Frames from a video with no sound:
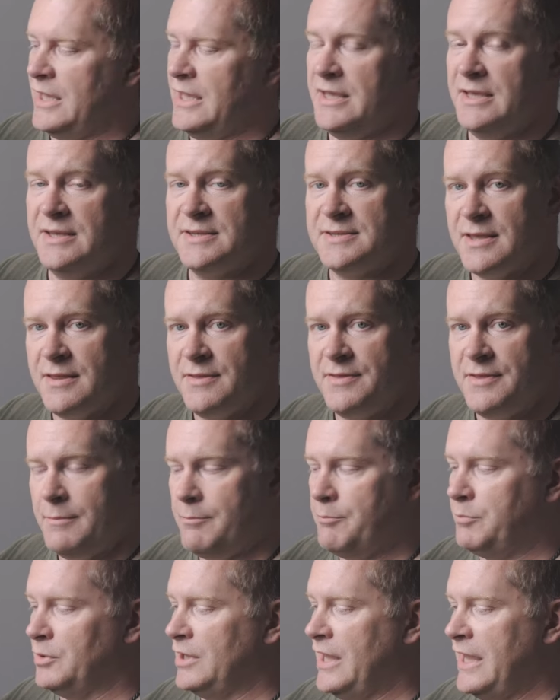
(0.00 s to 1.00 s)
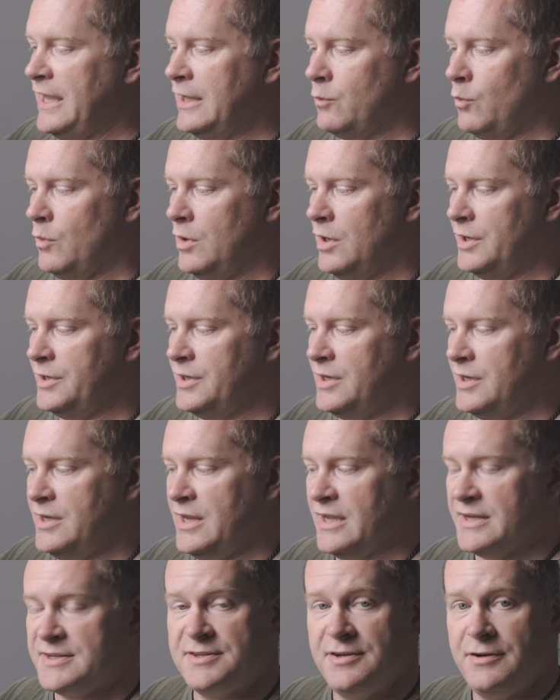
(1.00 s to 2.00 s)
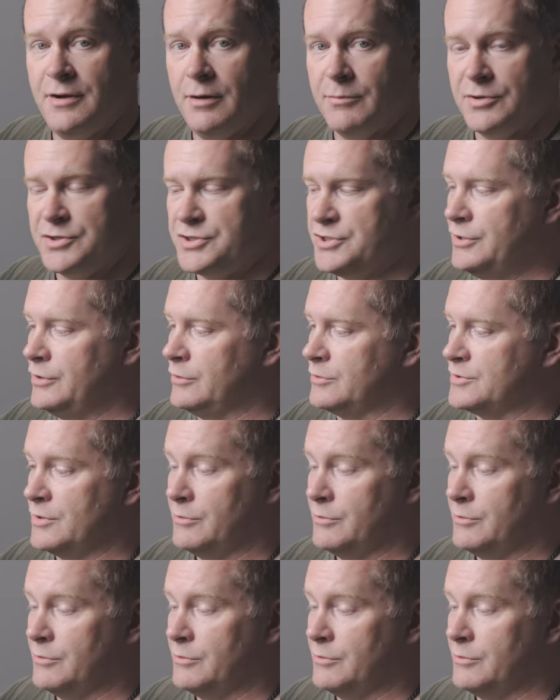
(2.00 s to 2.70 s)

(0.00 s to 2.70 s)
is the blank one next to number two.